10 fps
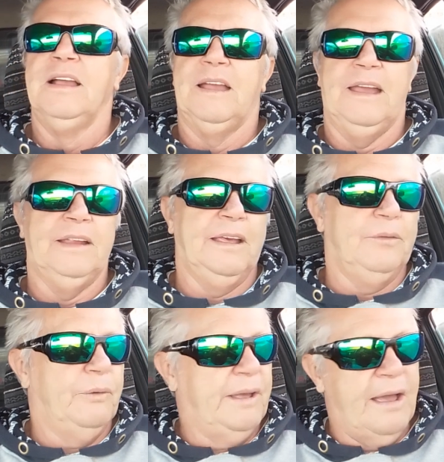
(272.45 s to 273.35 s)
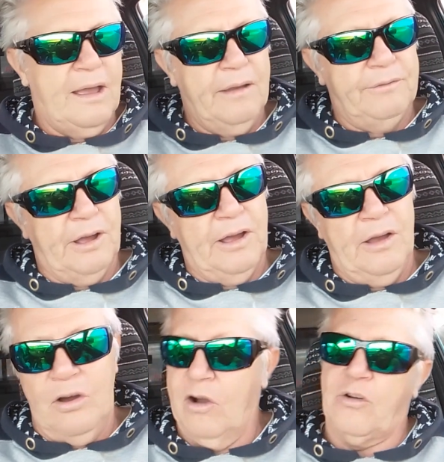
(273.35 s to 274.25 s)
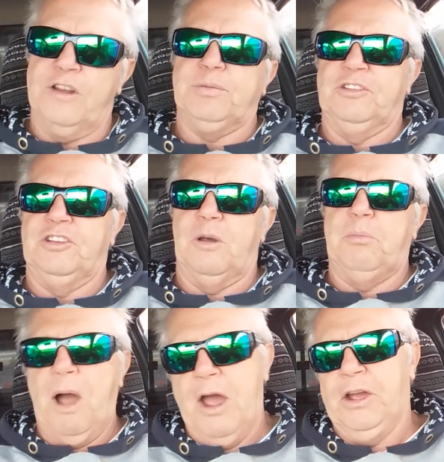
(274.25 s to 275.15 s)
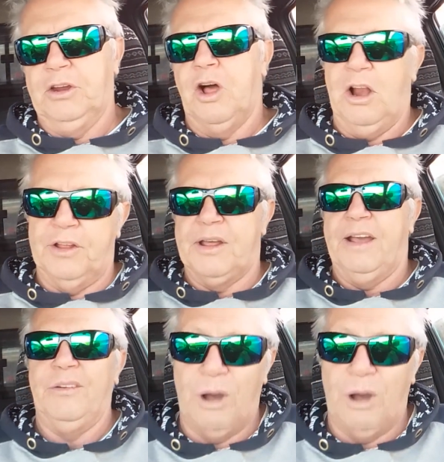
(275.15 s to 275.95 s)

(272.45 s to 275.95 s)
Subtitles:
And then we have, Christmas is a pagan holiday.